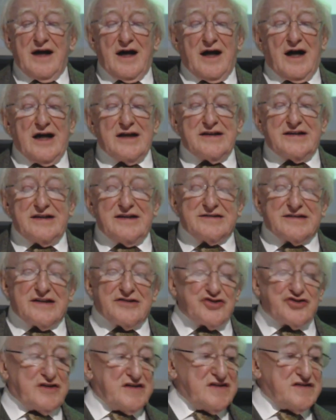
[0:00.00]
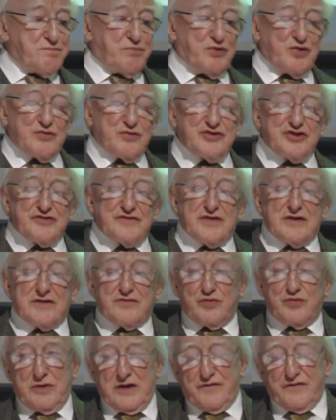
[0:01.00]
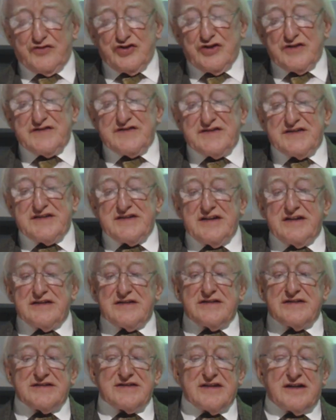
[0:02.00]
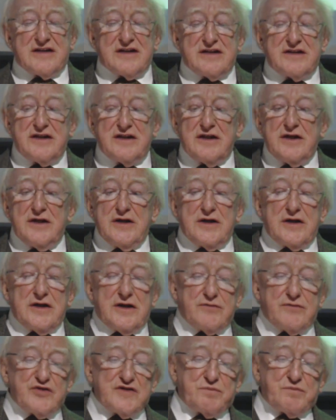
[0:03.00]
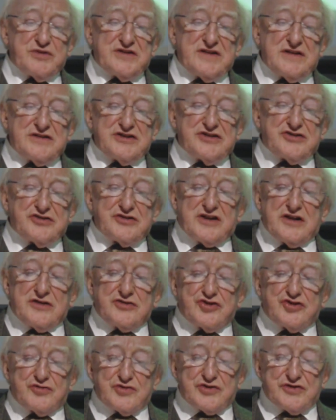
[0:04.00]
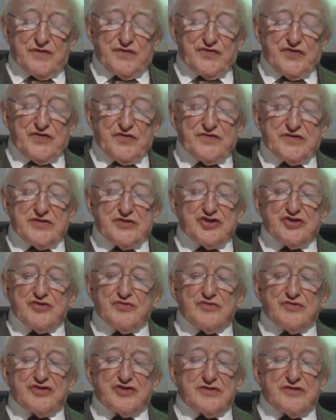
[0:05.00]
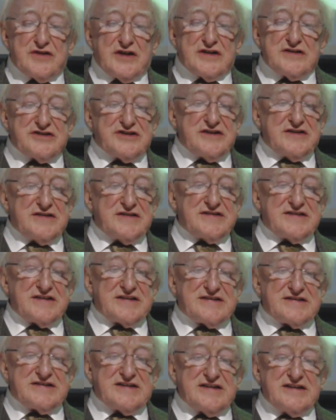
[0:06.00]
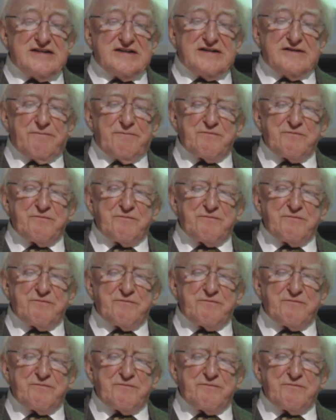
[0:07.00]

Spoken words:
I think that this boat that we've just seen inside was presented to King George V in June 1916.